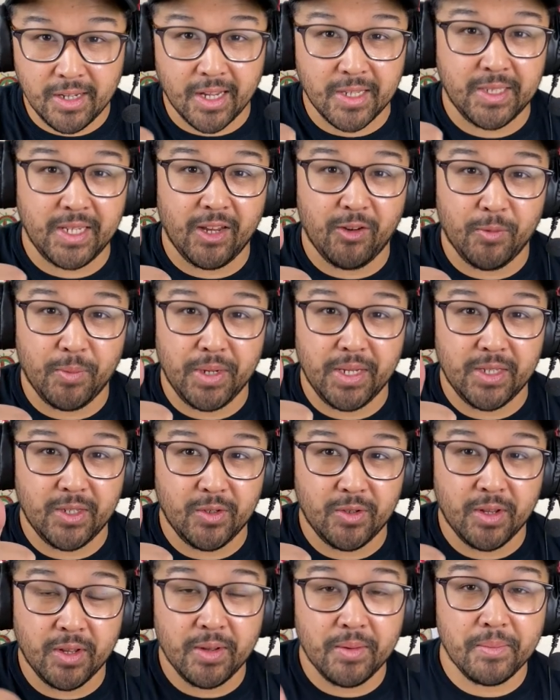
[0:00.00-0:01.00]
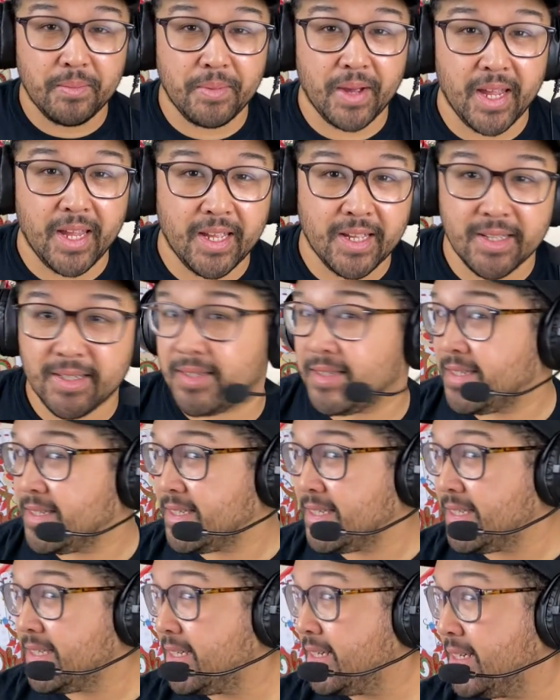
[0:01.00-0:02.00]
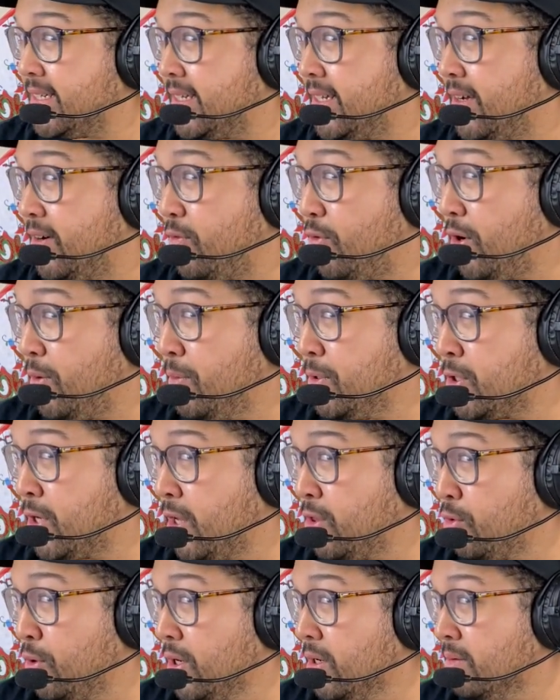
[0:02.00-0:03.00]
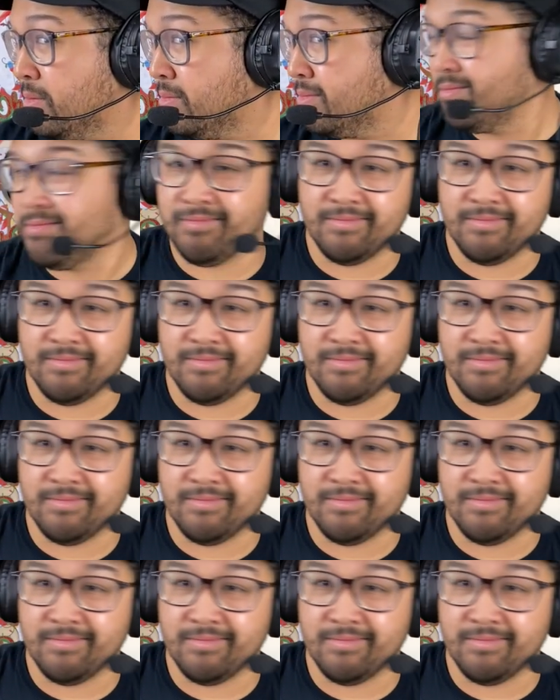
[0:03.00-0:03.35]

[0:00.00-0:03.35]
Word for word: I'll see everybody soon. Bye. Runmus K3.